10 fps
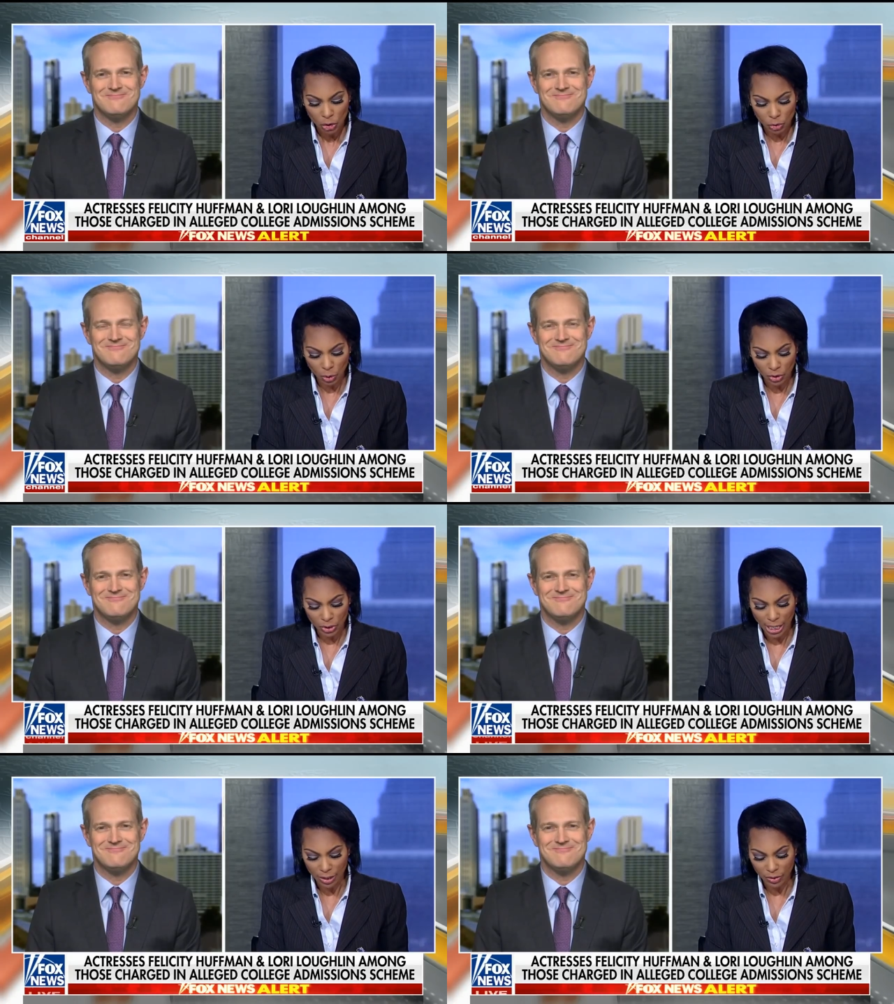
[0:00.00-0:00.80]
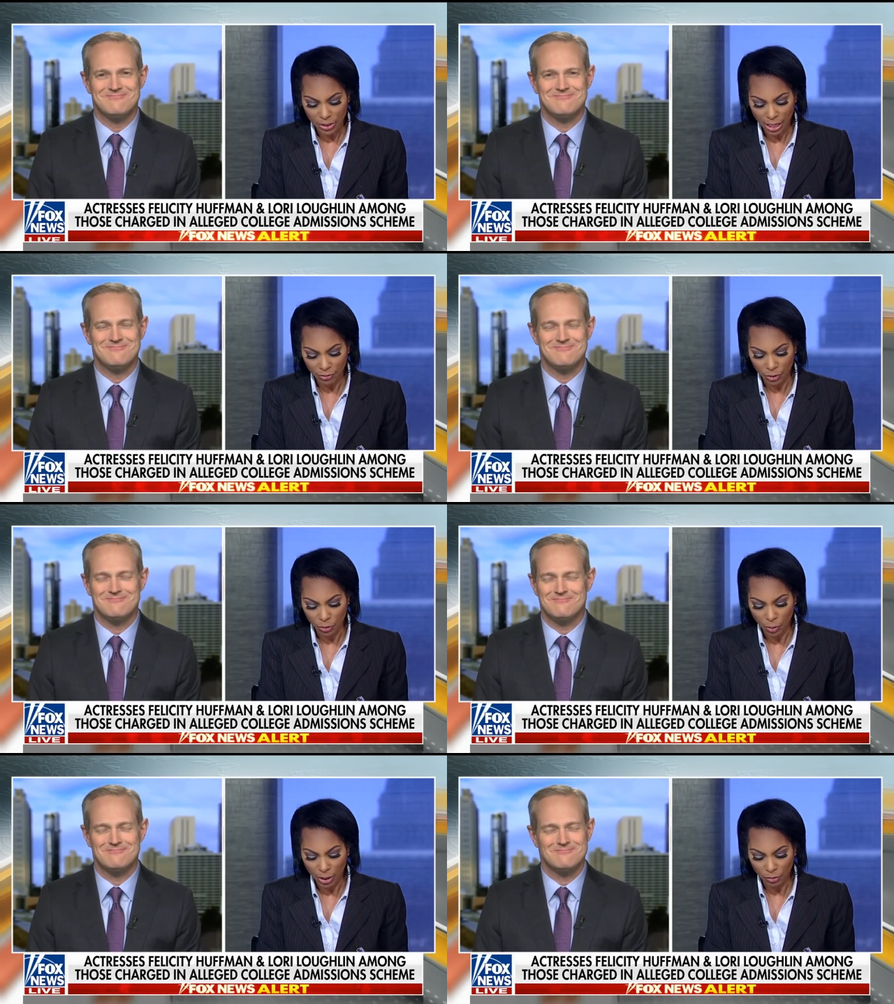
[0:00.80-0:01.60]
Speaker 1: Georgetown,
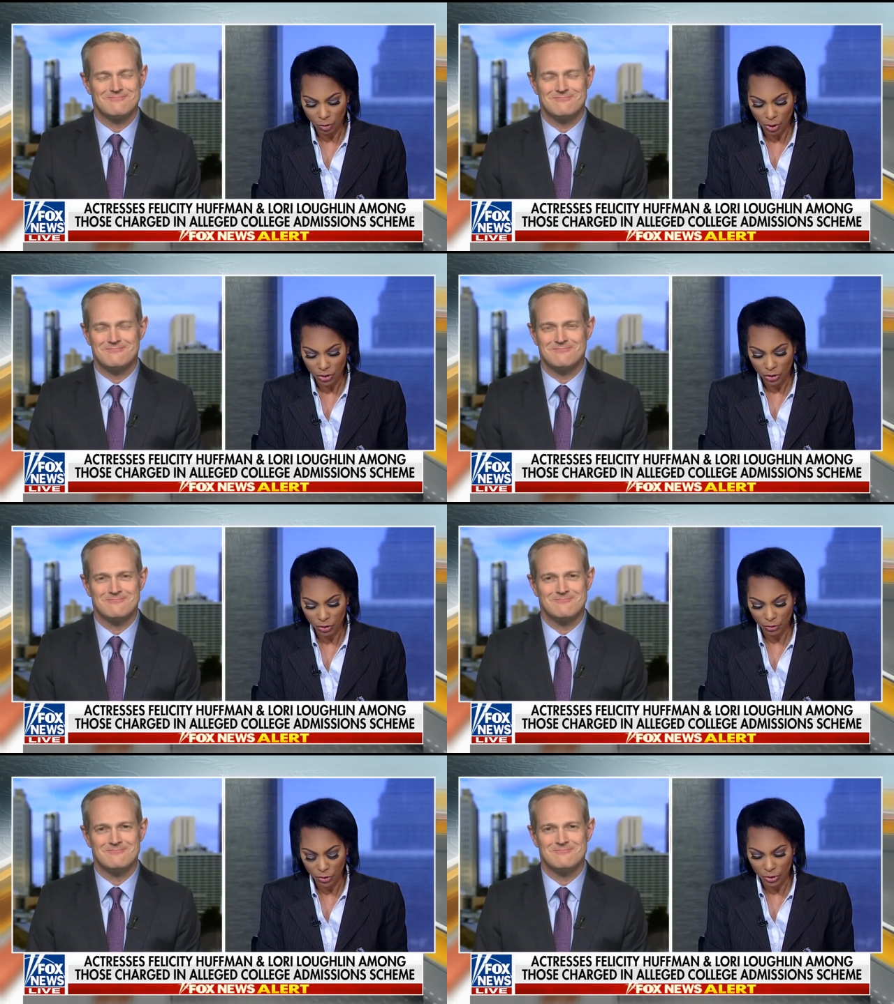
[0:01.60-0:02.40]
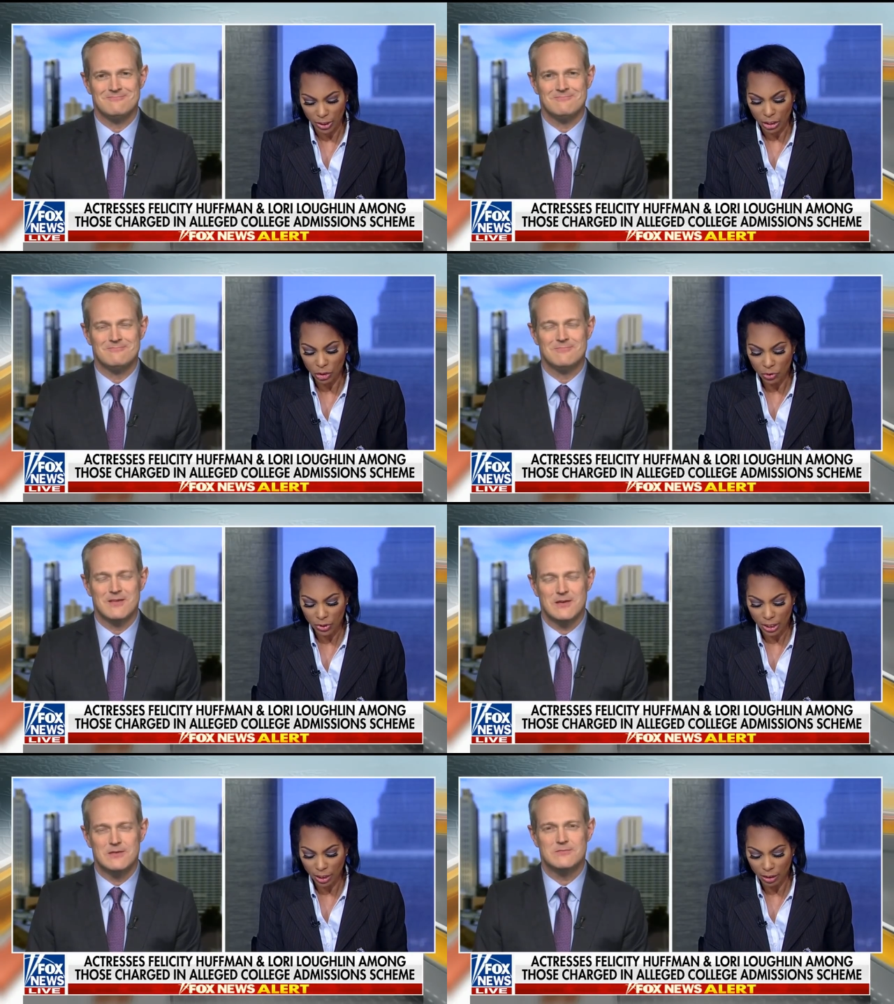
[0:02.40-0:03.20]
Stanford, Wake Forest University,
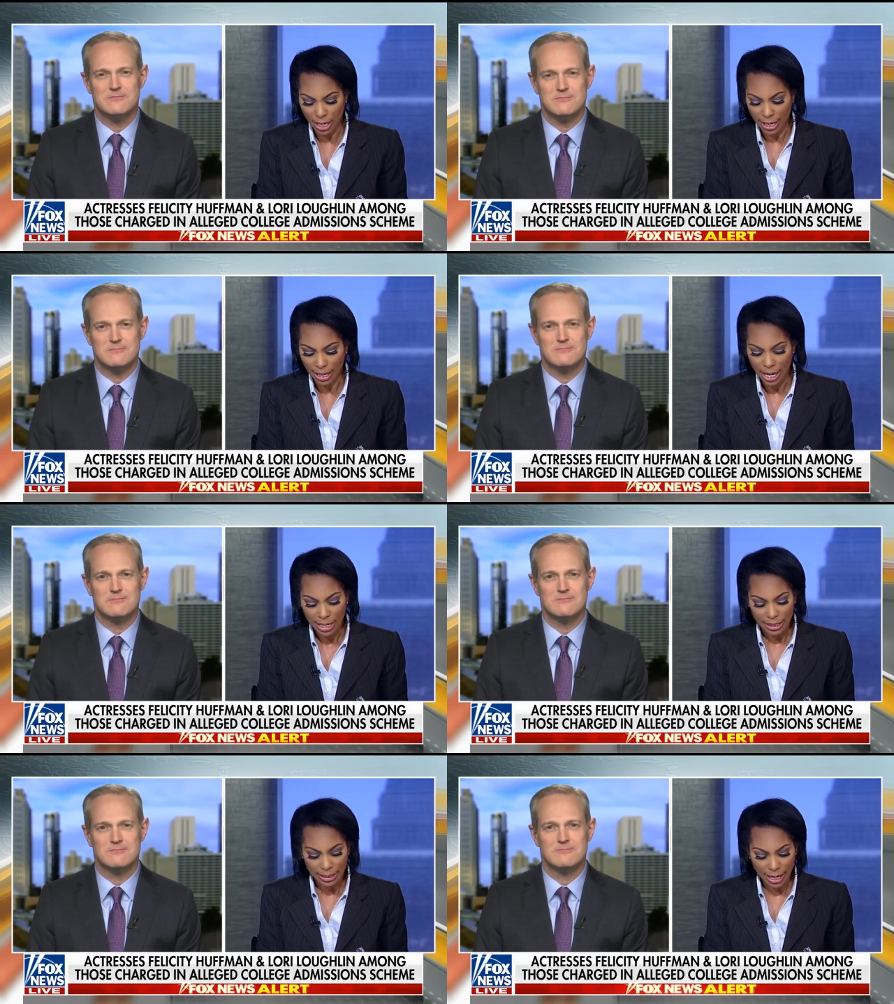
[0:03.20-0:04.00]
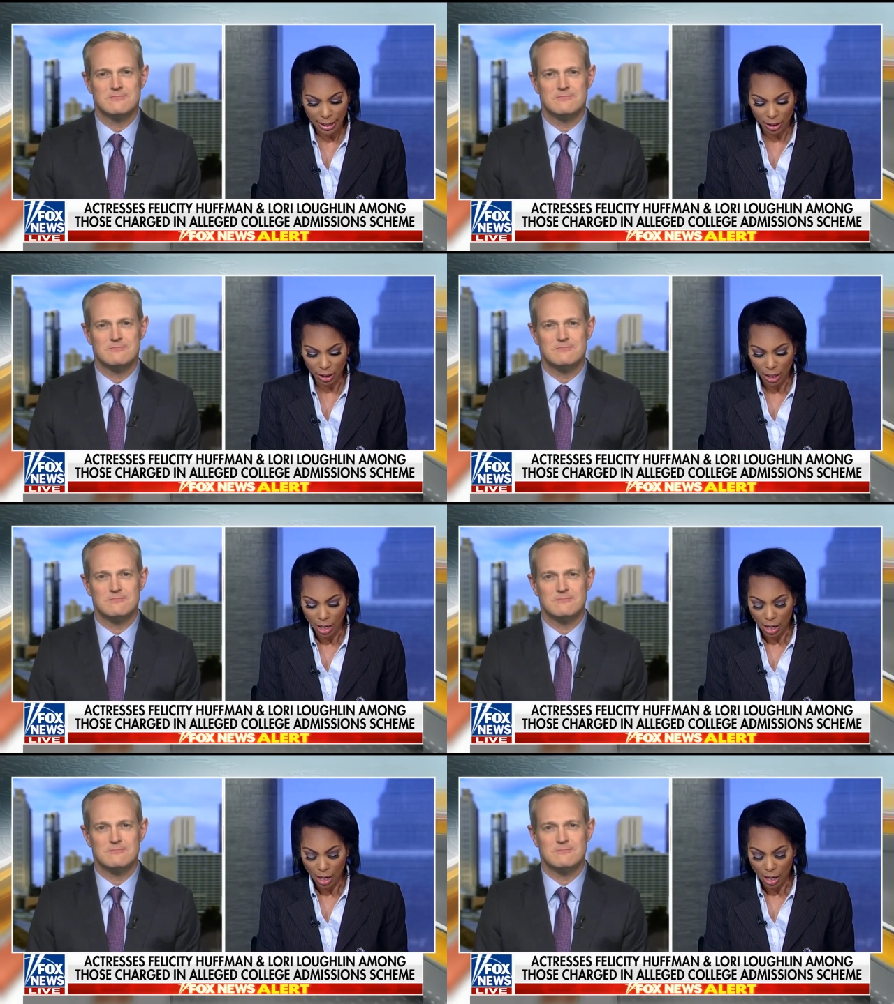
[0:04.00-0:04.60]
UCLA, Yale,